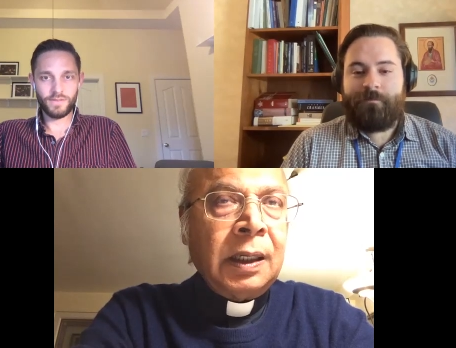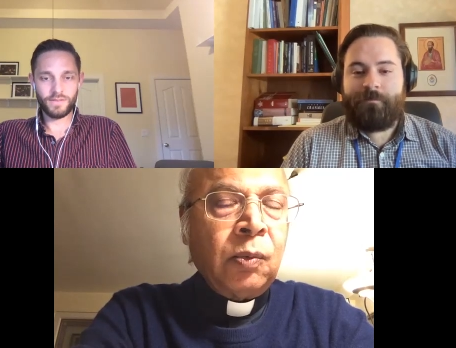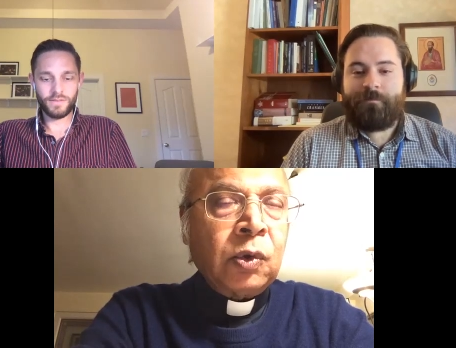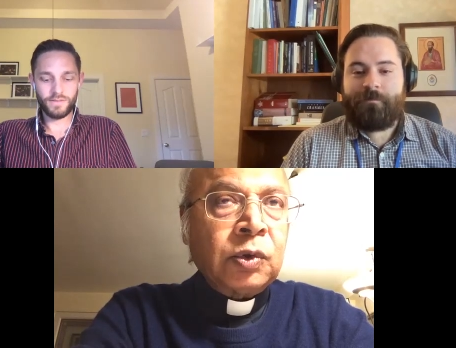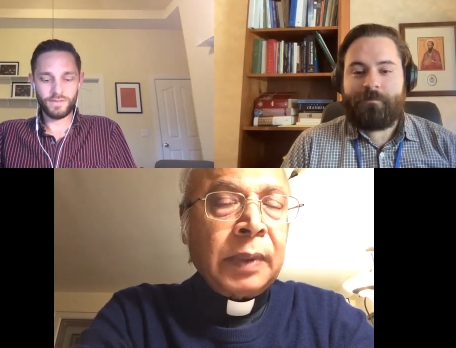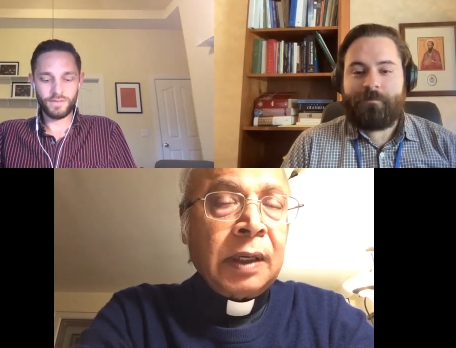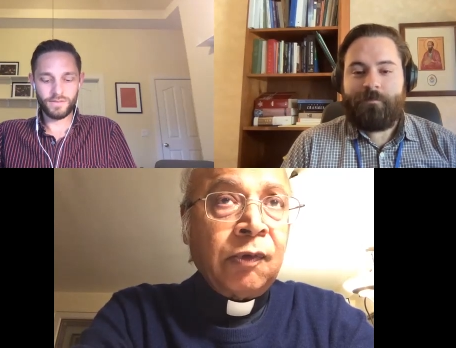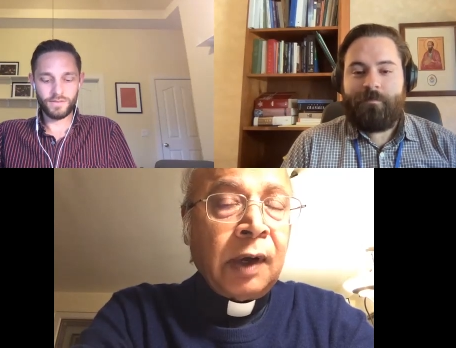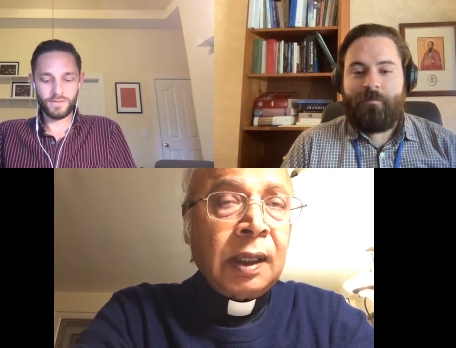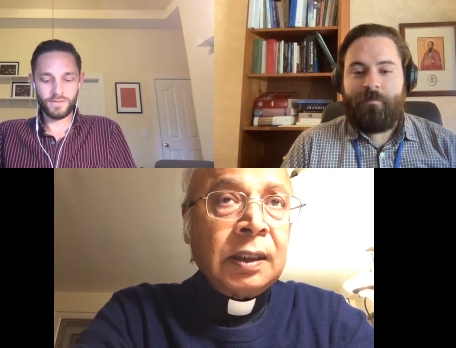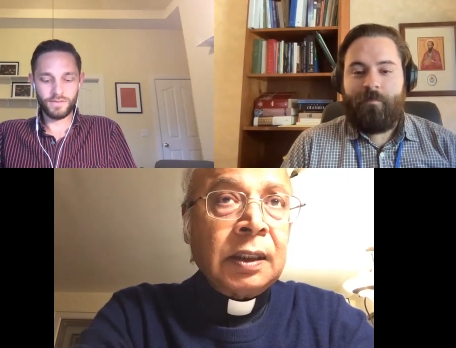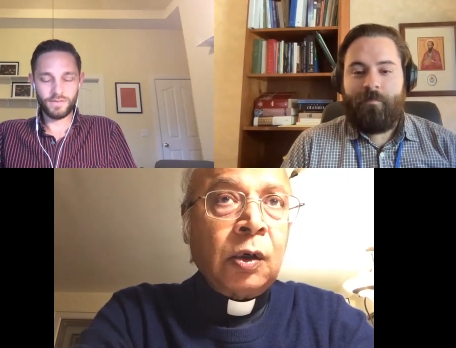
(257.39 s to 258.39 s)
Speaker 1: it was my
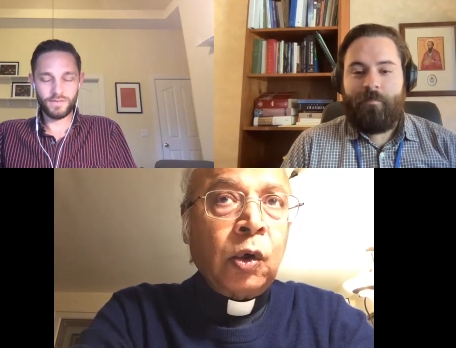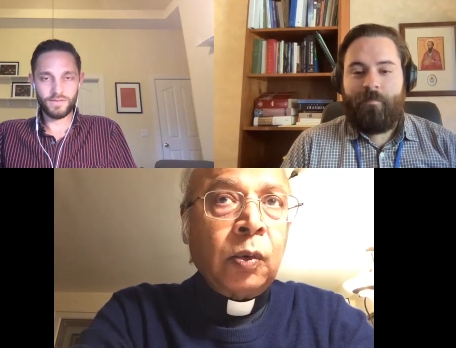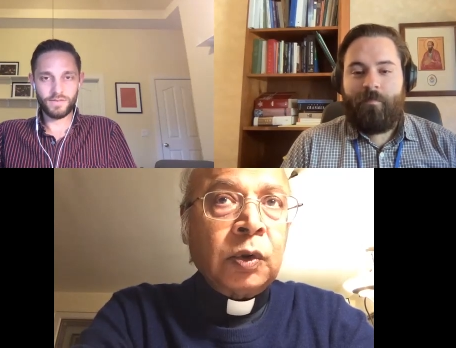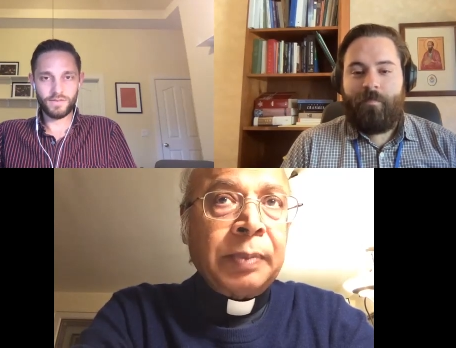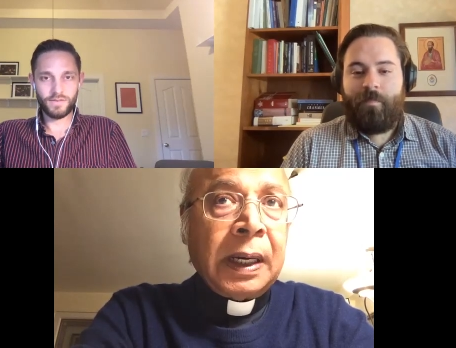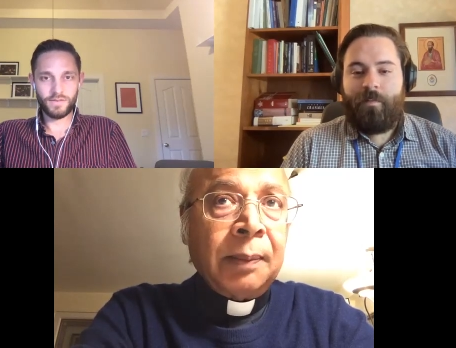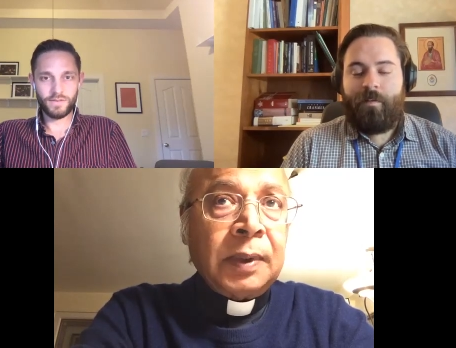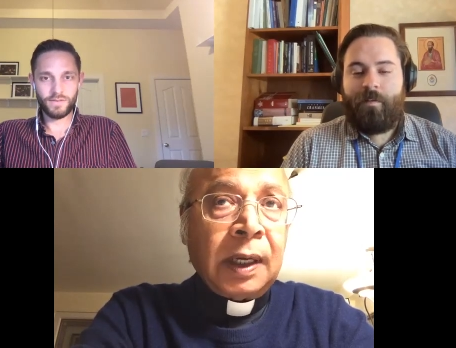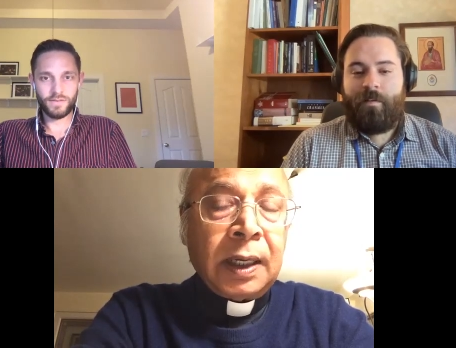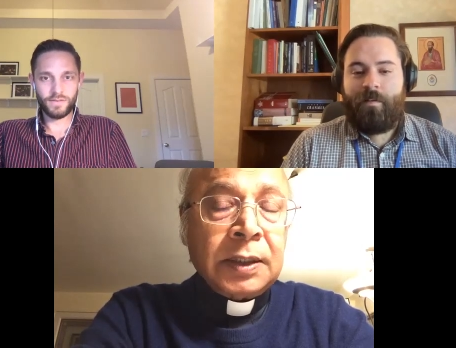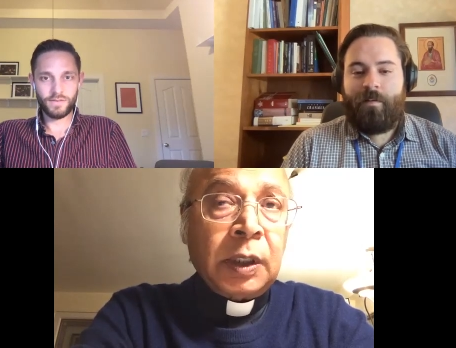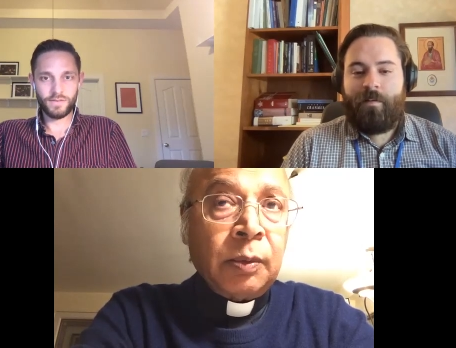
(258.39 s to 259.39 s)
father who was baptized.